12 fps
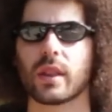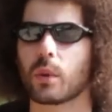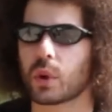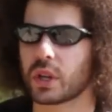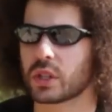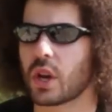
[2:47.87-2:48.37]

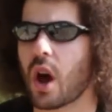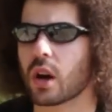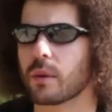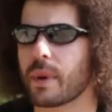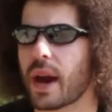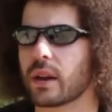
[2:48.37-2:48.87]
Then we're going to
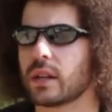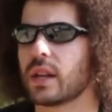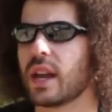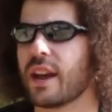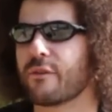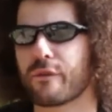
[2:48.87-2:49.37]
talk about it
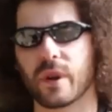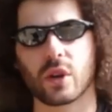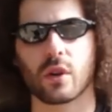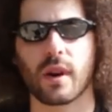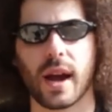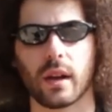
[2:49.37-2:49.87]
and
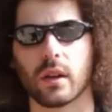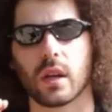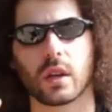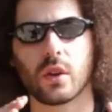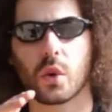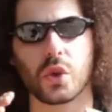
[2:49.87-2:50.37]
figure out,
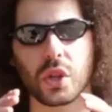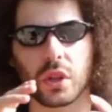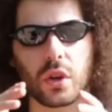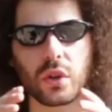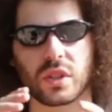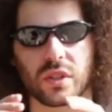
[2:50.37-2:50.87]
the
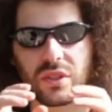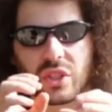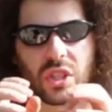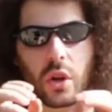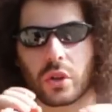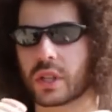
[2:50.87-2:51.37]
little
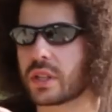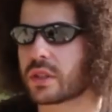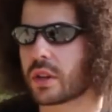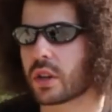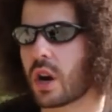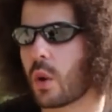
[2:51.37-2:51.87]
subtleties
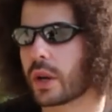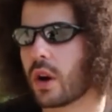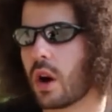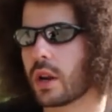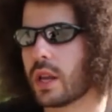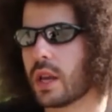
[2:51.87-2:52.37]
that are going
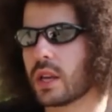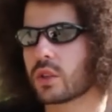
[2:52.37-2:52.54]
on.